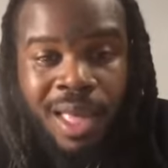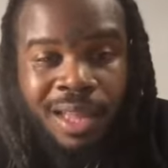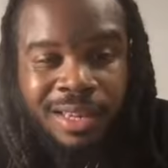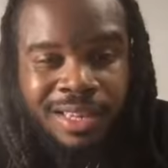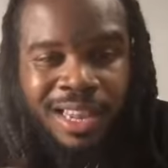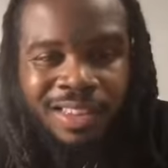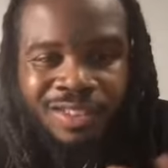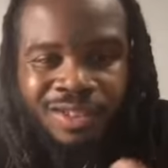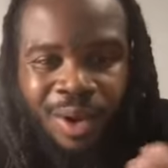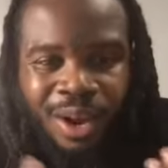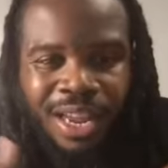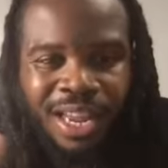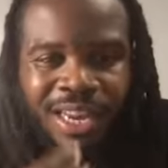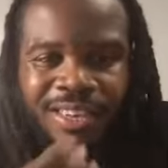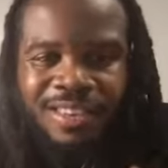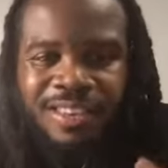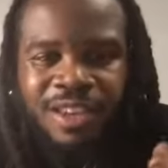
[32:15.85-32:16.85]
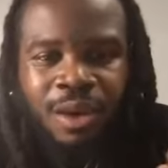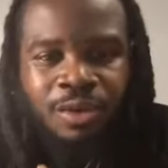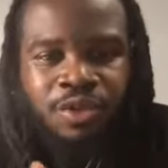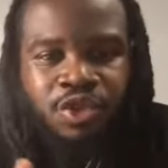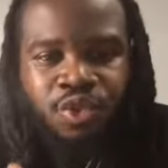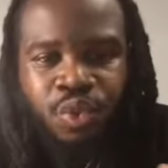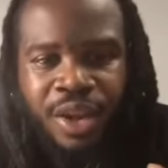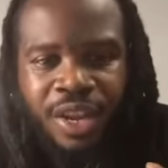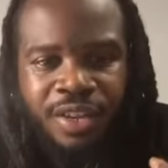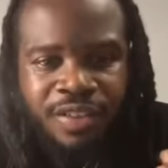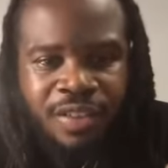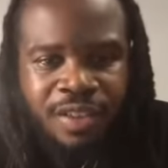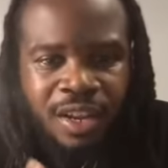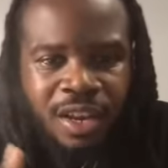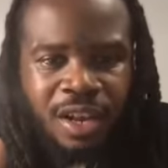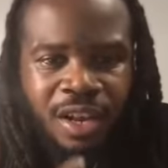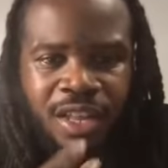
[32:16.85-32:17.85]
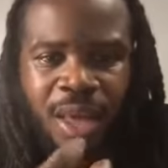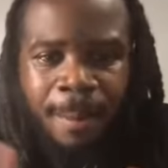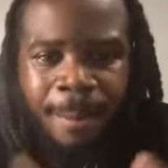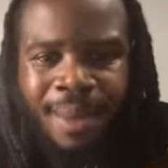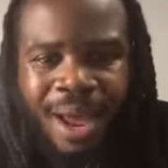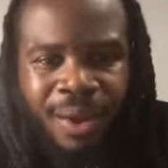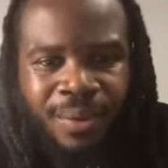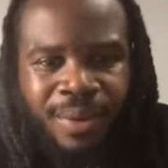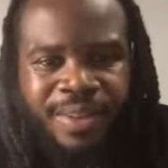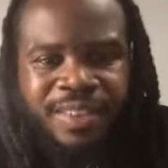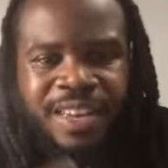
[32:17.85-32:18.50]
Then start getting into your sweets, your berries.